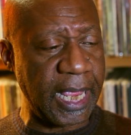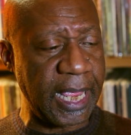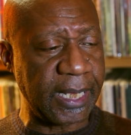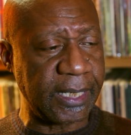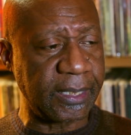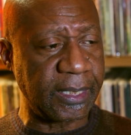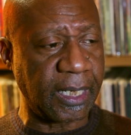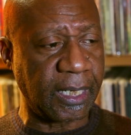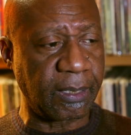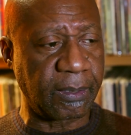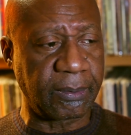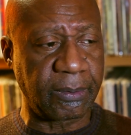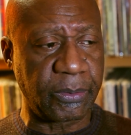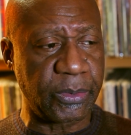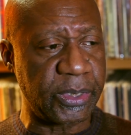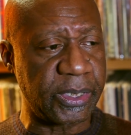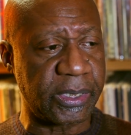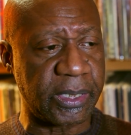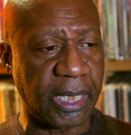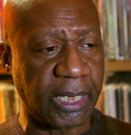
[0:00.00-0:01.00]
and
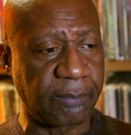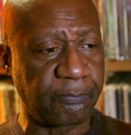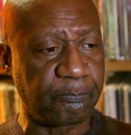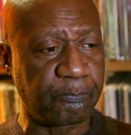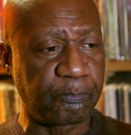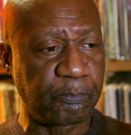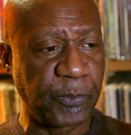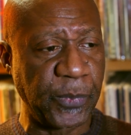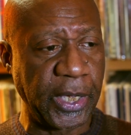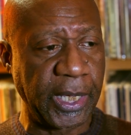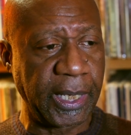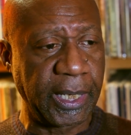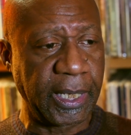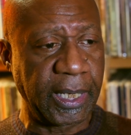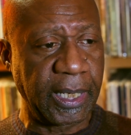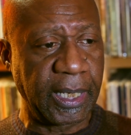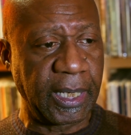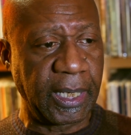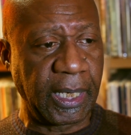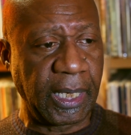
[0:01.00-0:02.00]
it was,
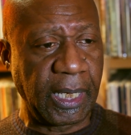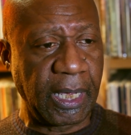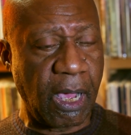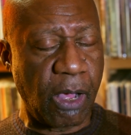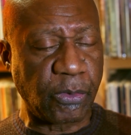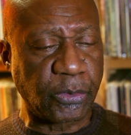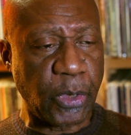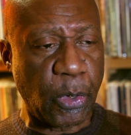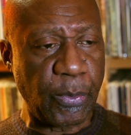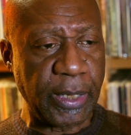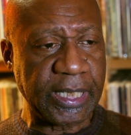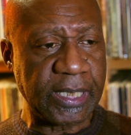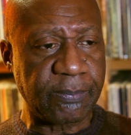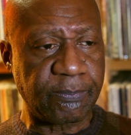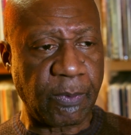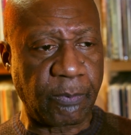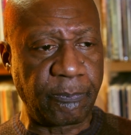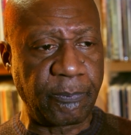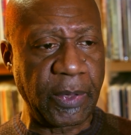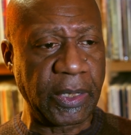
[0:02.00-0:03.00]
although it's
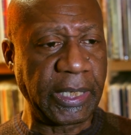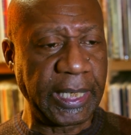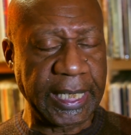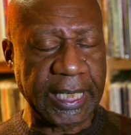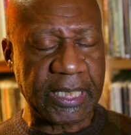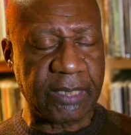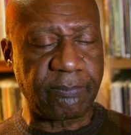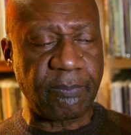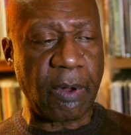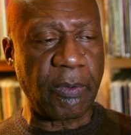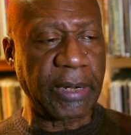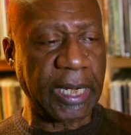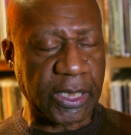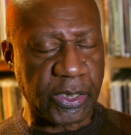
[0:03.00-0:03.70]
fulfilling, it's very